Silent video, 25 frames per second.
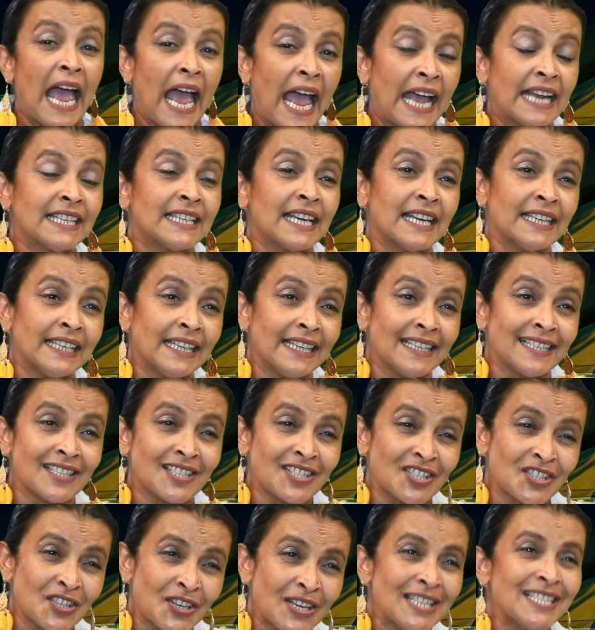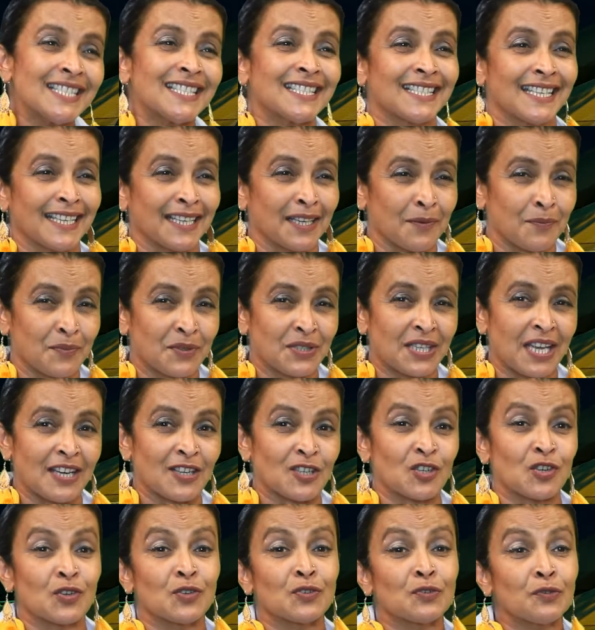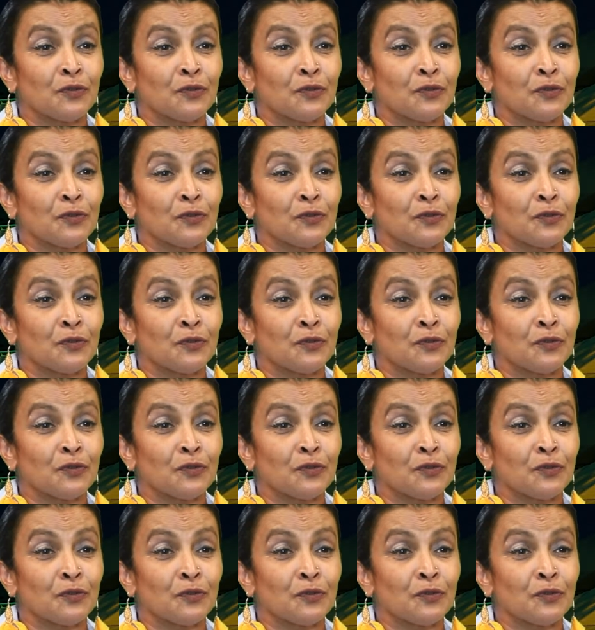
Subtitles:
and an intrinsic obsession